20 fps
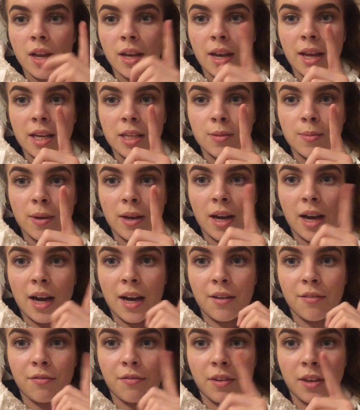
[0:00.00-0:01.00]
Next week I
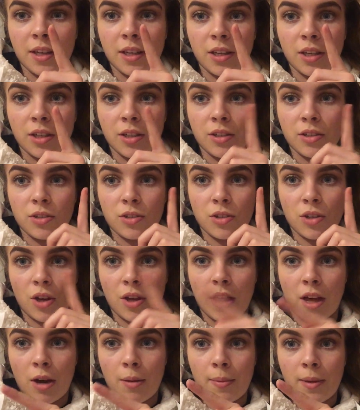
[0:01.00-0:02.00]
have vegan,
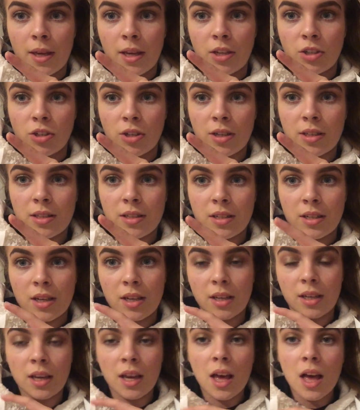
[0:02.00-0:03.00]
so that'll be
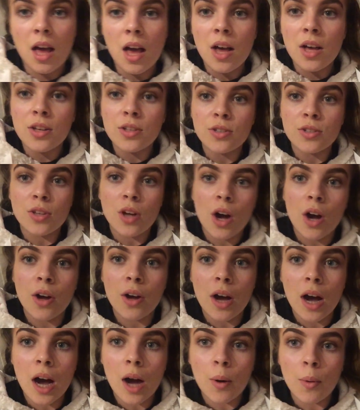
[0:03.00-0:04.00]
interesting.
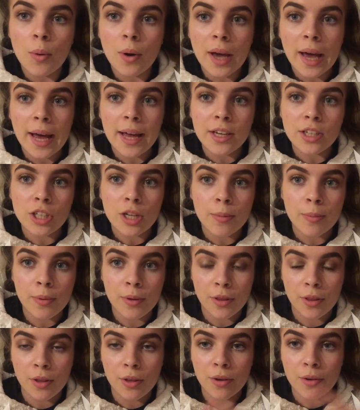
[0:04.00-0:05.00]
So I will catch up
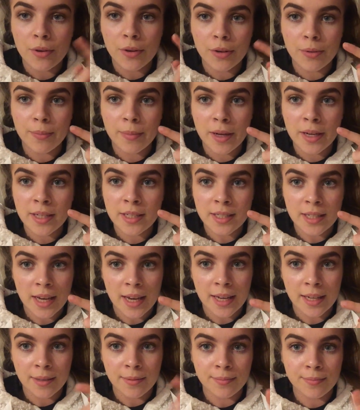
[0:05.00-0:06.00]
with you on
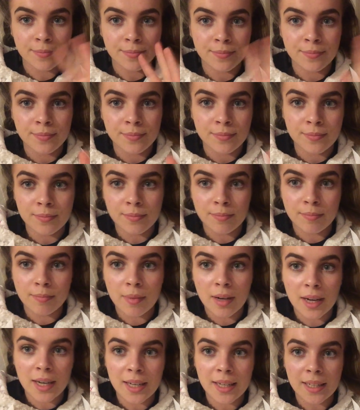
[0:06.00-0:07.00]
Monday.
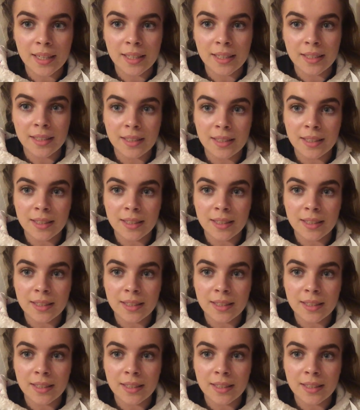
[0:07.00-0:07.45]
Bye.